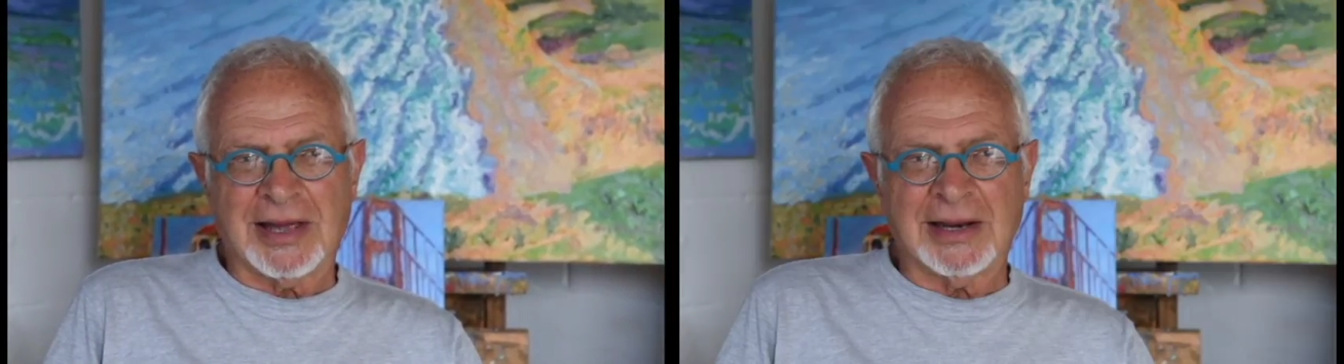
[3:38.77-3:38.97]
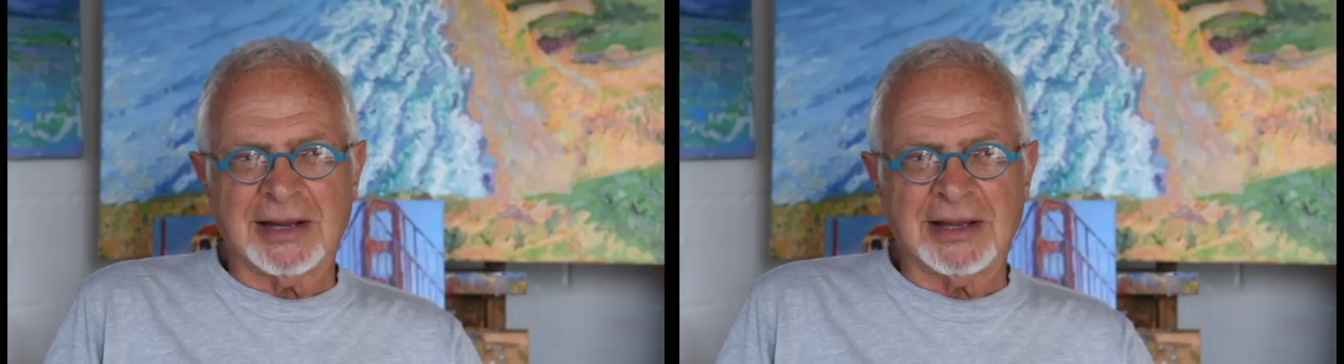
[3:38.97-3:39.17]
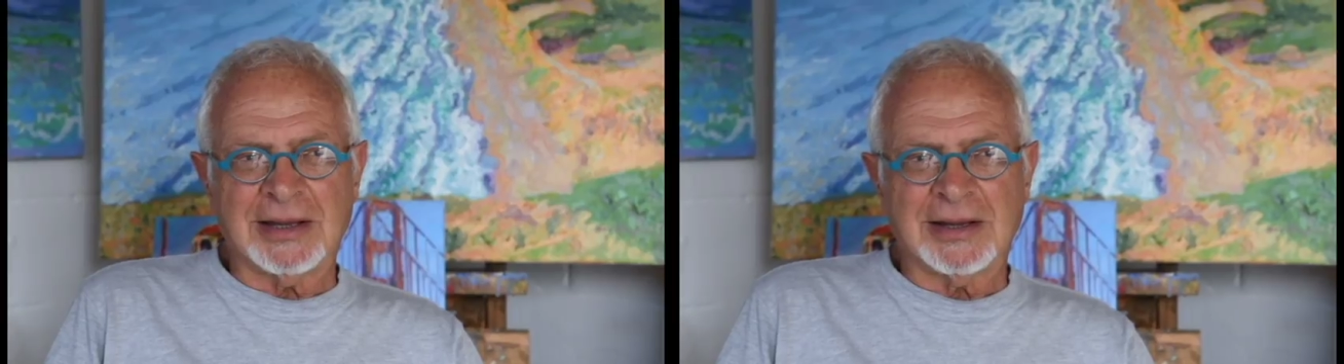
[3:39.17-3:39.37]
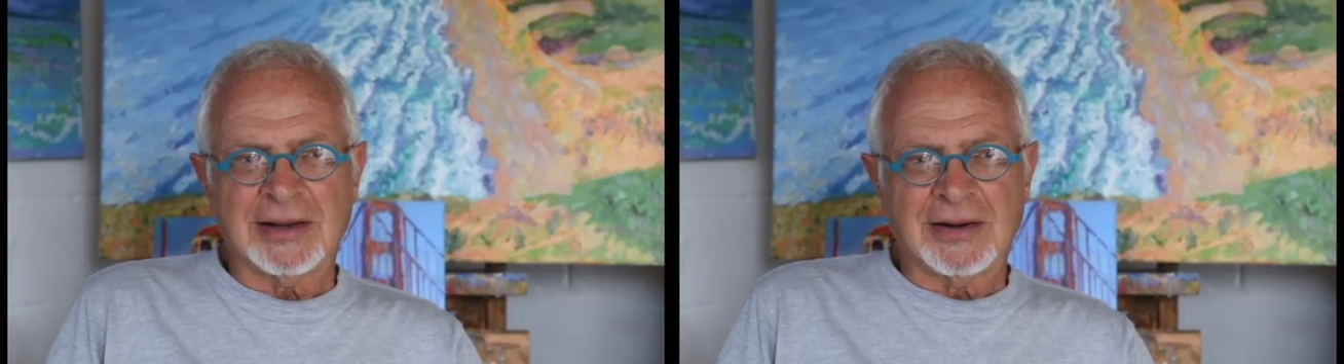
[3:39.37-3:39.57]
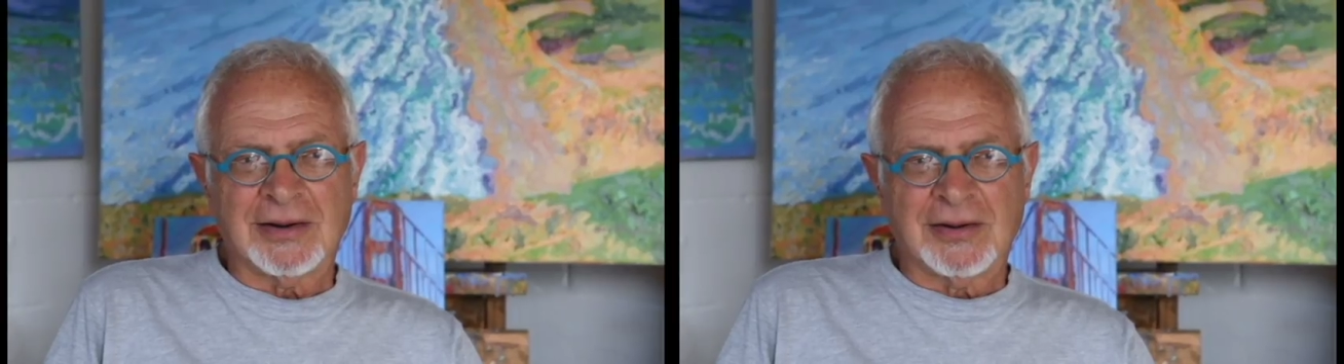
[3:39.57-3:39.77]
any
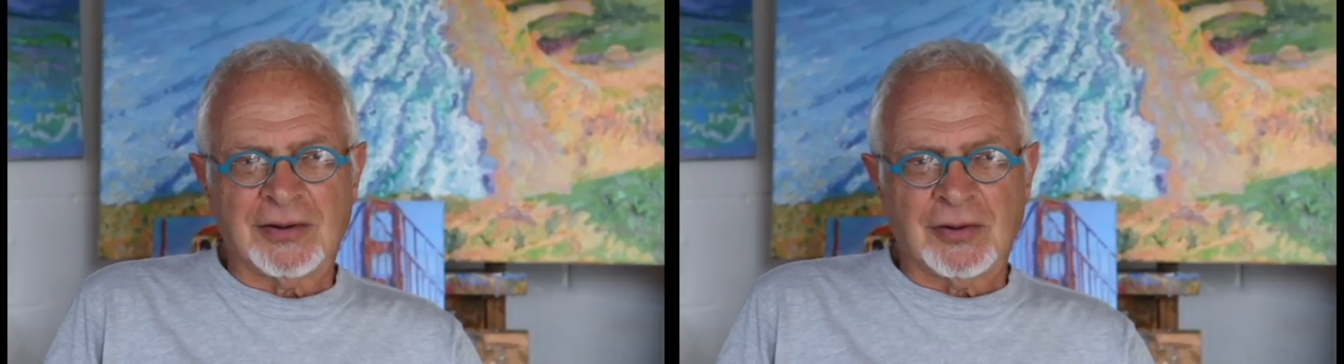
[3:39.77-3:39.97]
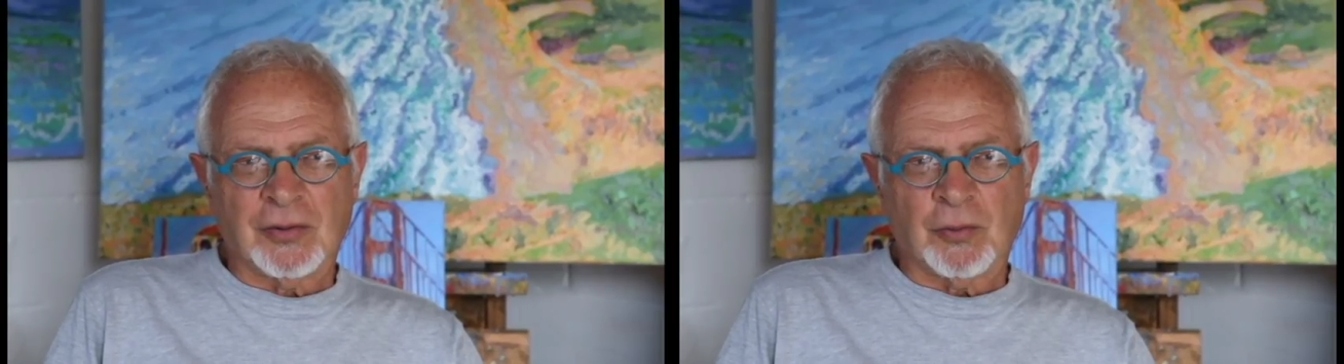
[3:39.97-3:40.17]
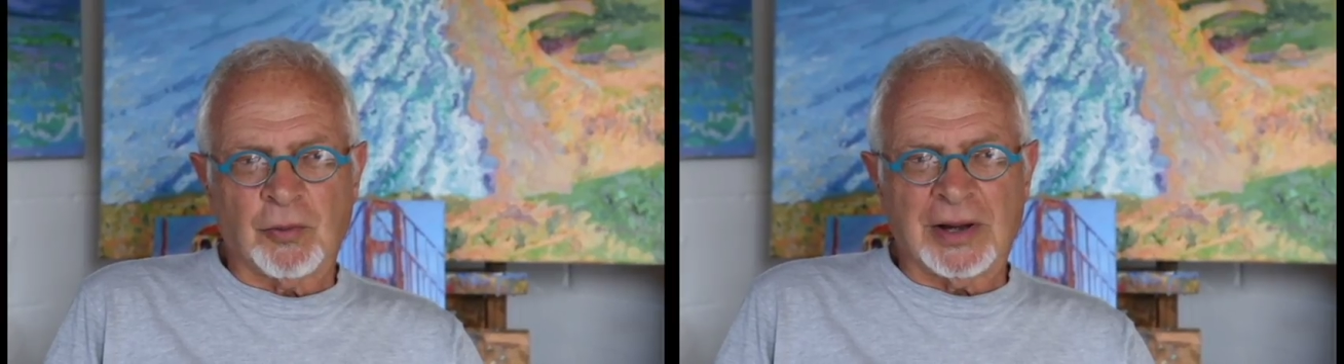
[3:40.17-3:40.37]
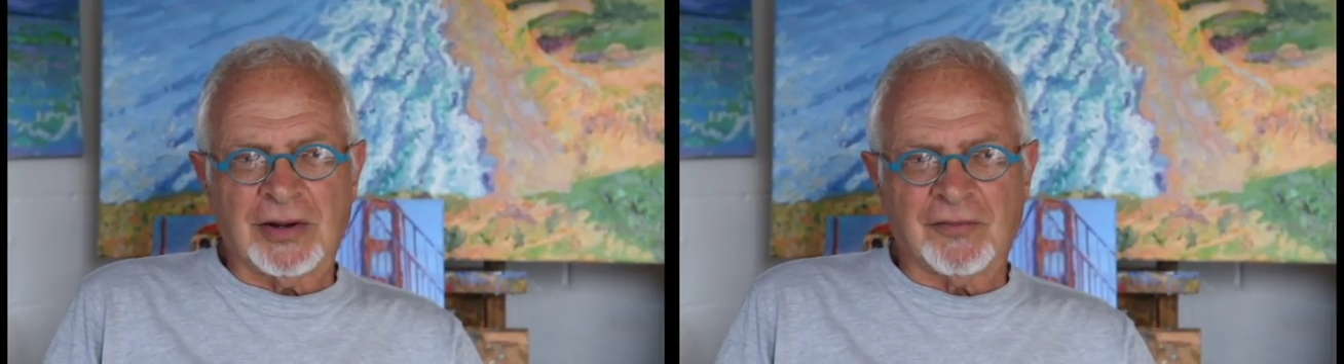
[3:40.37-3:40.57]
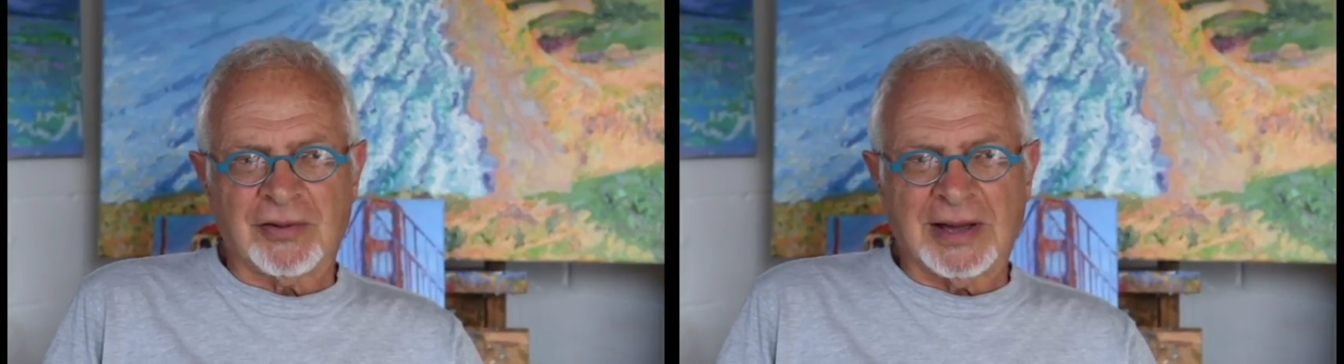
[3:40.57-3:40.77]
way
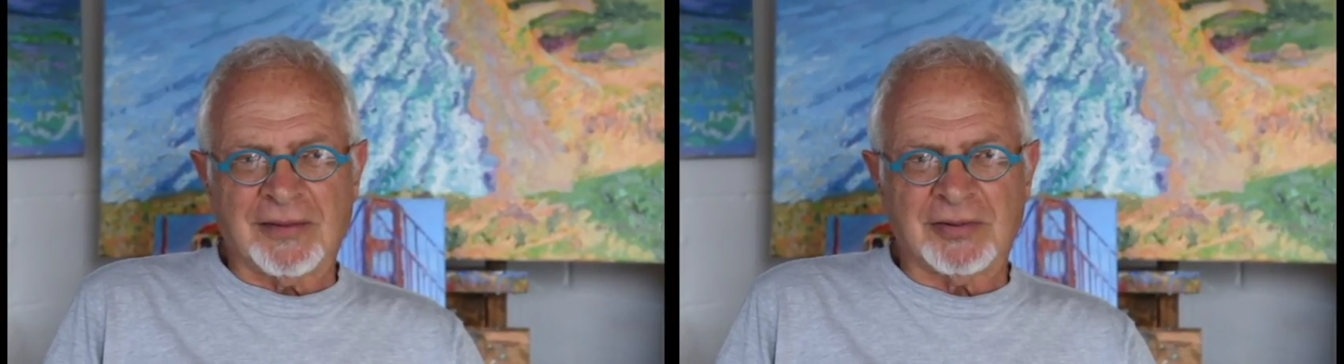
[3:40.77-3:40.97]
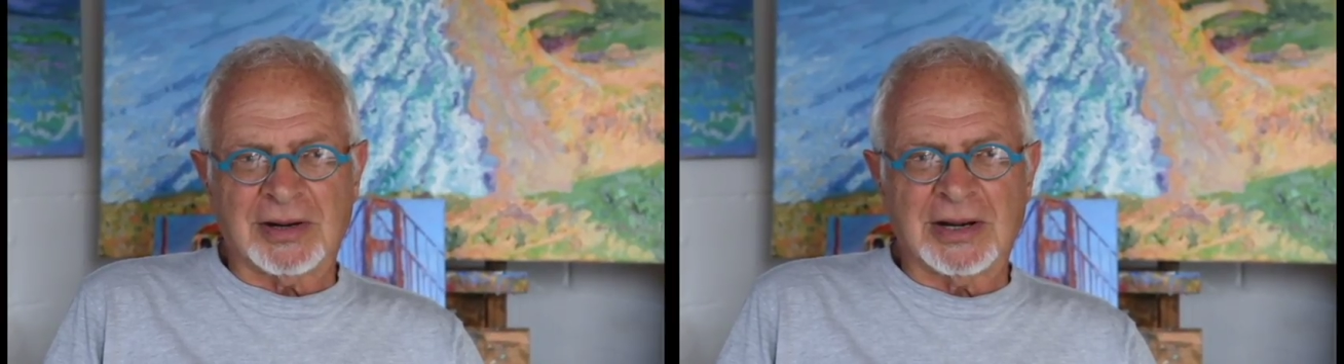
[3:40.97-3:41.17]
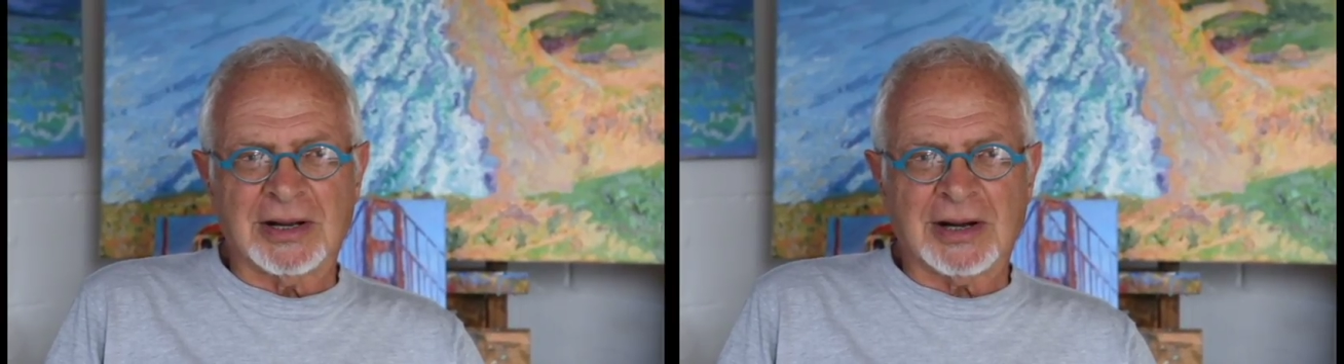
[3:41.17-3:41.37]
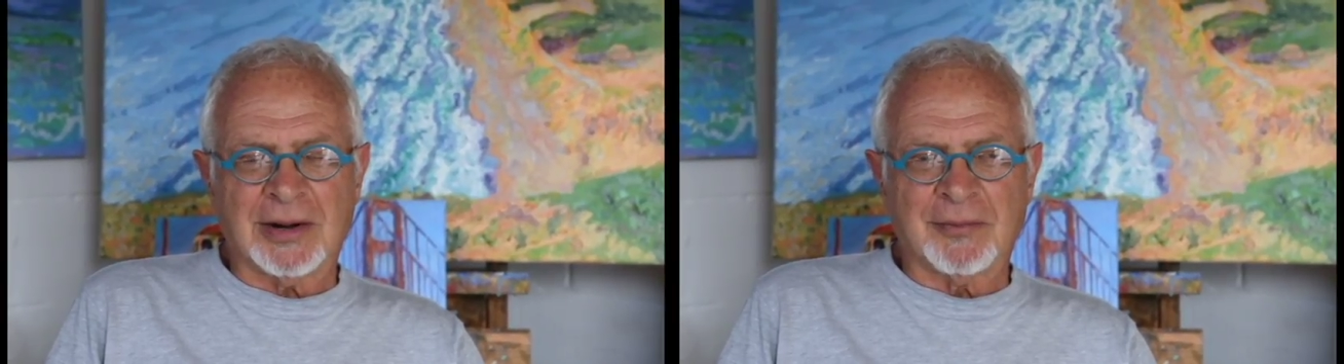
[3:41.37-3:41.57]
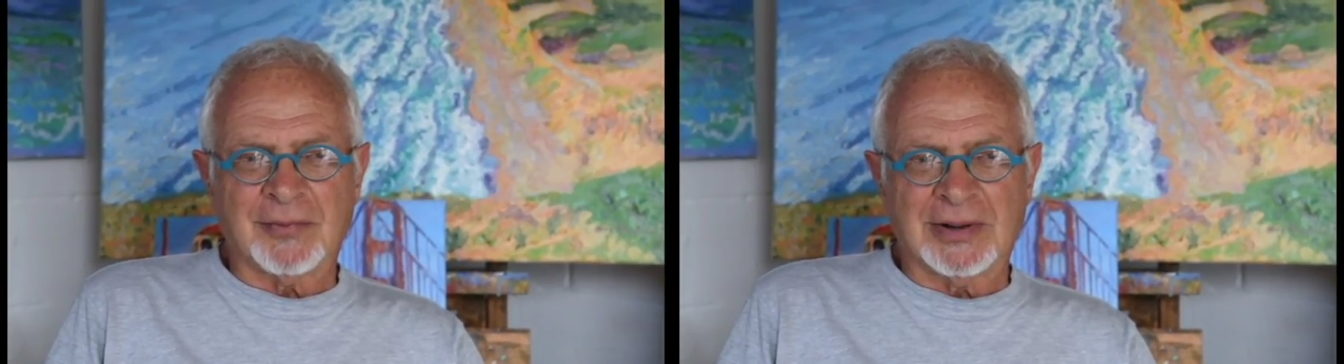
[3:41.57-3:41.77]
of having an
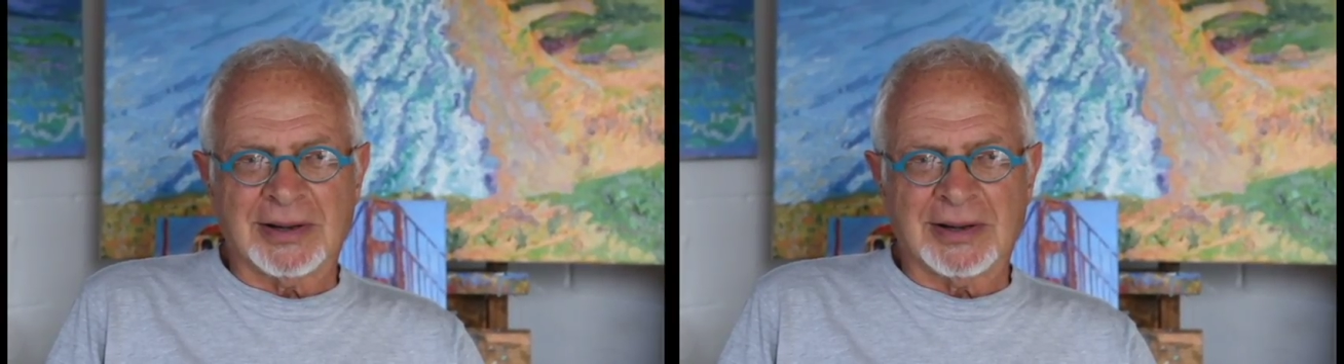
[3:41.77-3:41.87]
income.